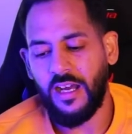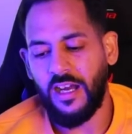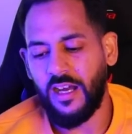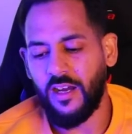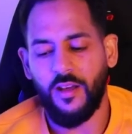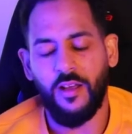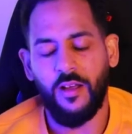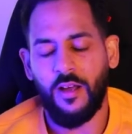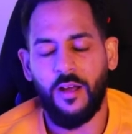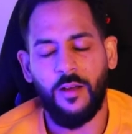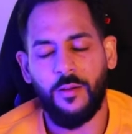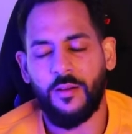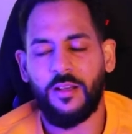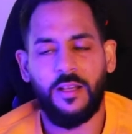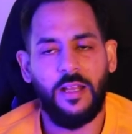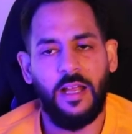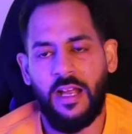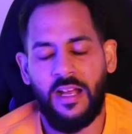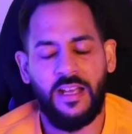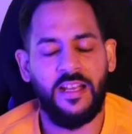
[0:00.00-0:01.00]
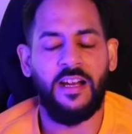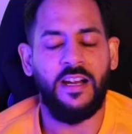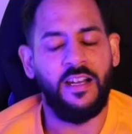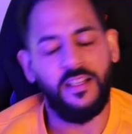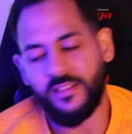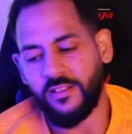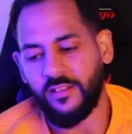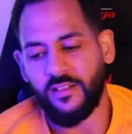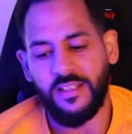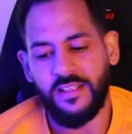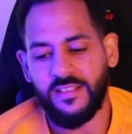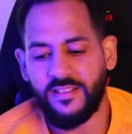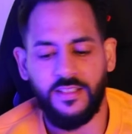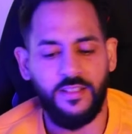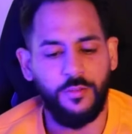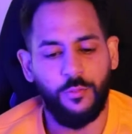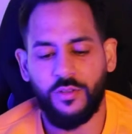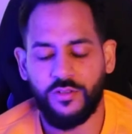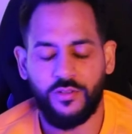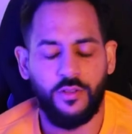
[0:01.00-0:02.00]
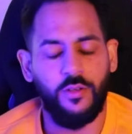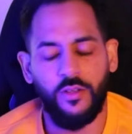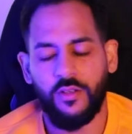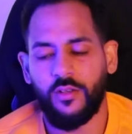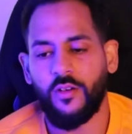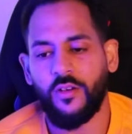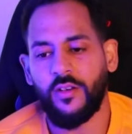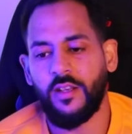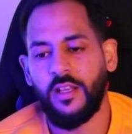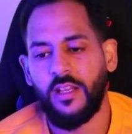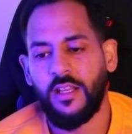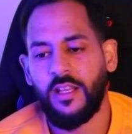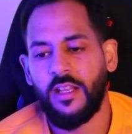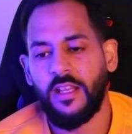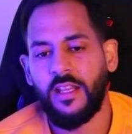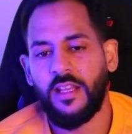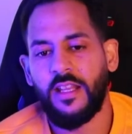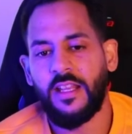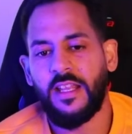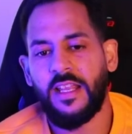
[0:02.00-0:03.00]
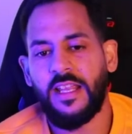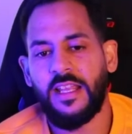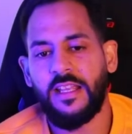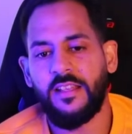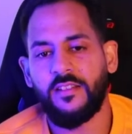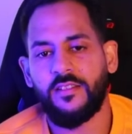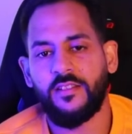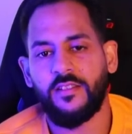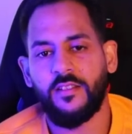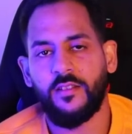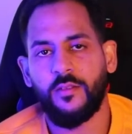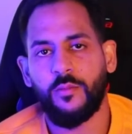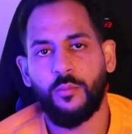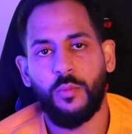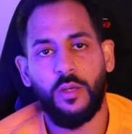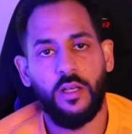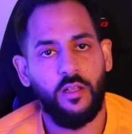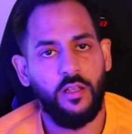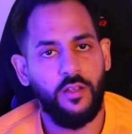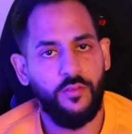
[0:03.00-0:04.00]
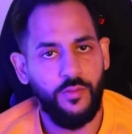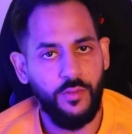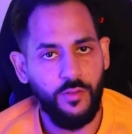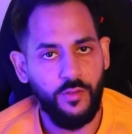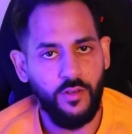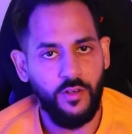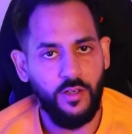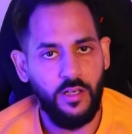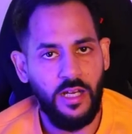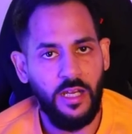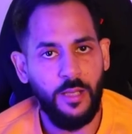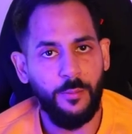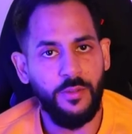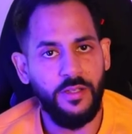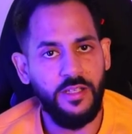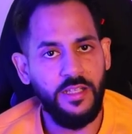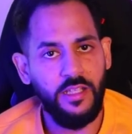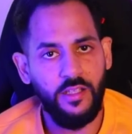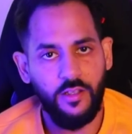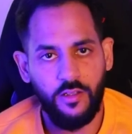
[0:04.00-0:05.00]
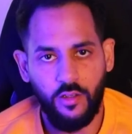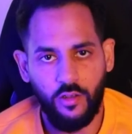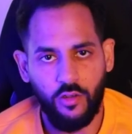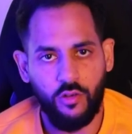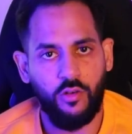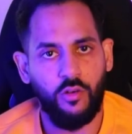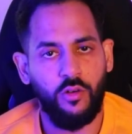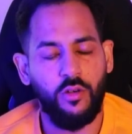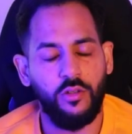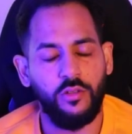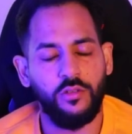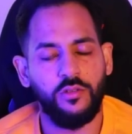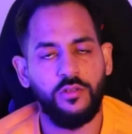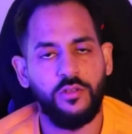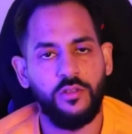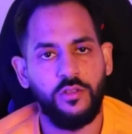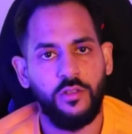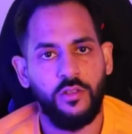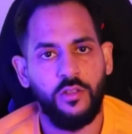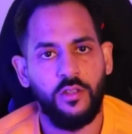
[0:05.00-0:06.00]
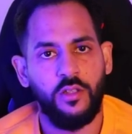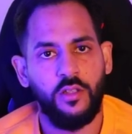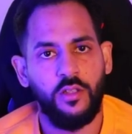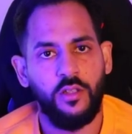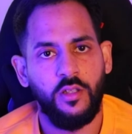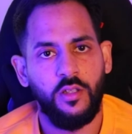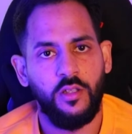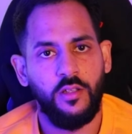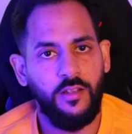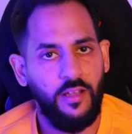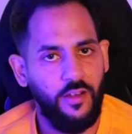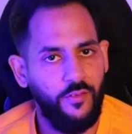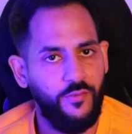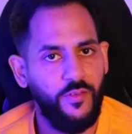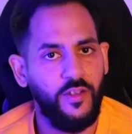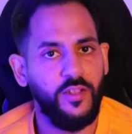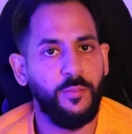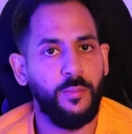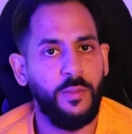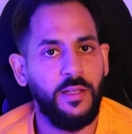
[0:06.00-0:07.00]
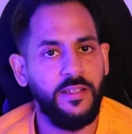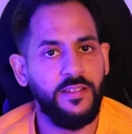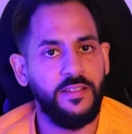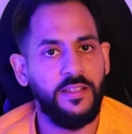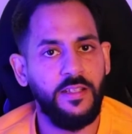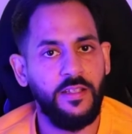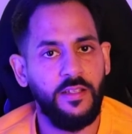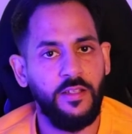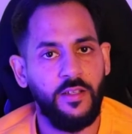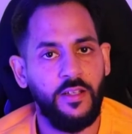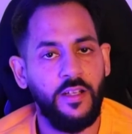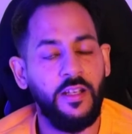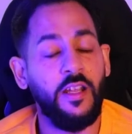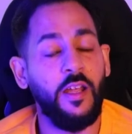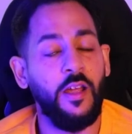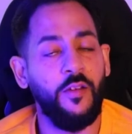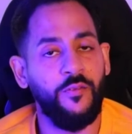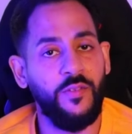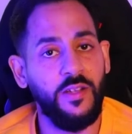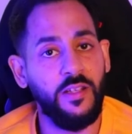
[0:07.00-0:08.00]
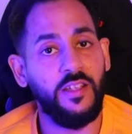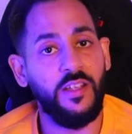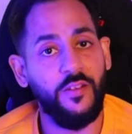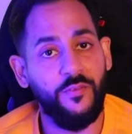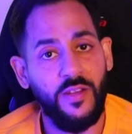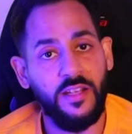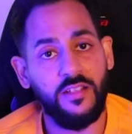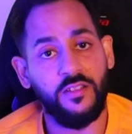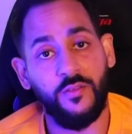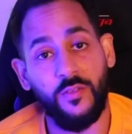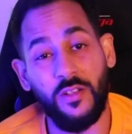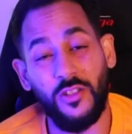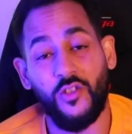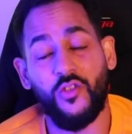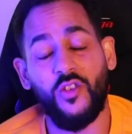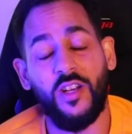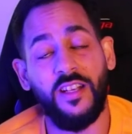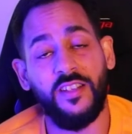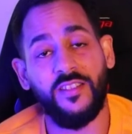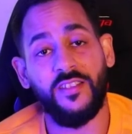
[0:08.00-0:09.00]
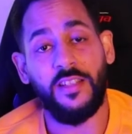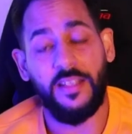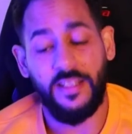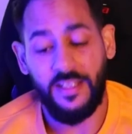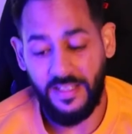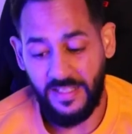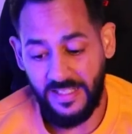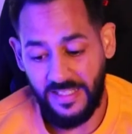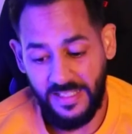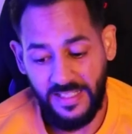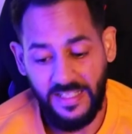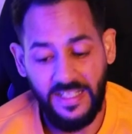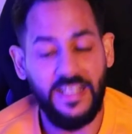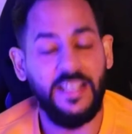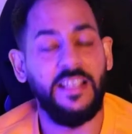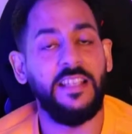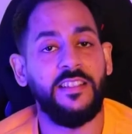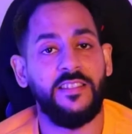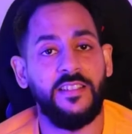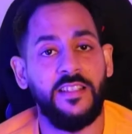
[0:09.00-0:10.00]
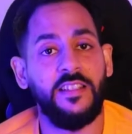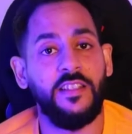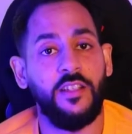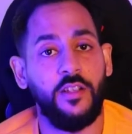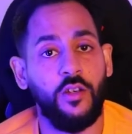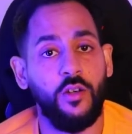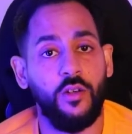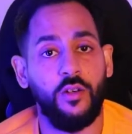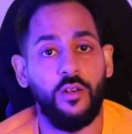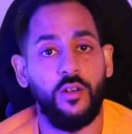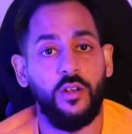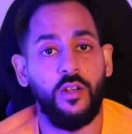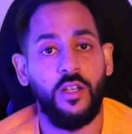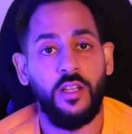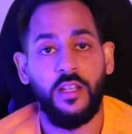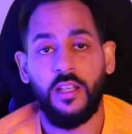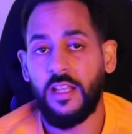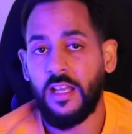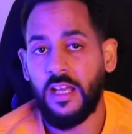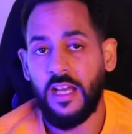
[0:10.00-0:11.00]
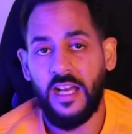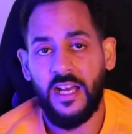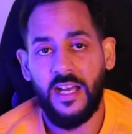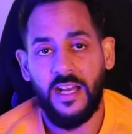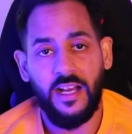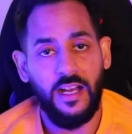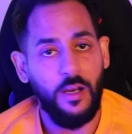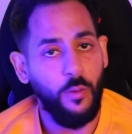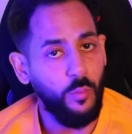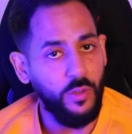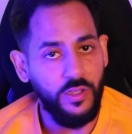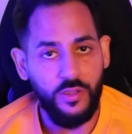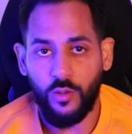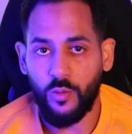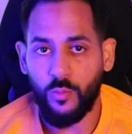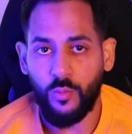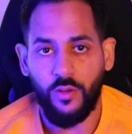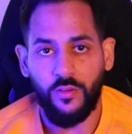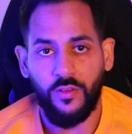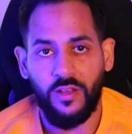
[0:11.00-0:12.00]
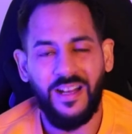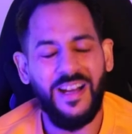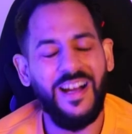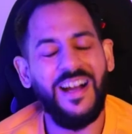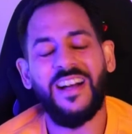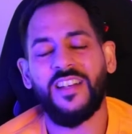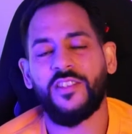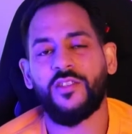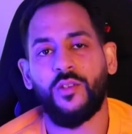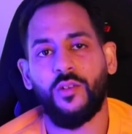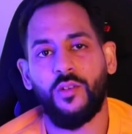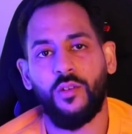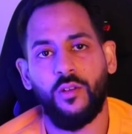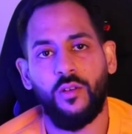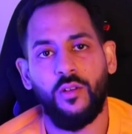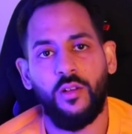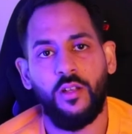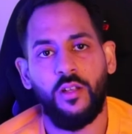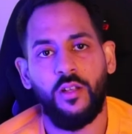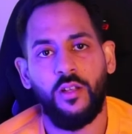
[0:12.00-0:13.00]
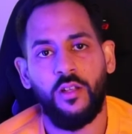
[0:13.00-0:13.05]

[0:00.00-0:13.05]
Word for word: I, I, I can't handle this, this is what's going on. It's, well, if you've got IBD, you've got Crohn's, that first place you're going to feel the effects of that stress is in your gut. We don't want that at all.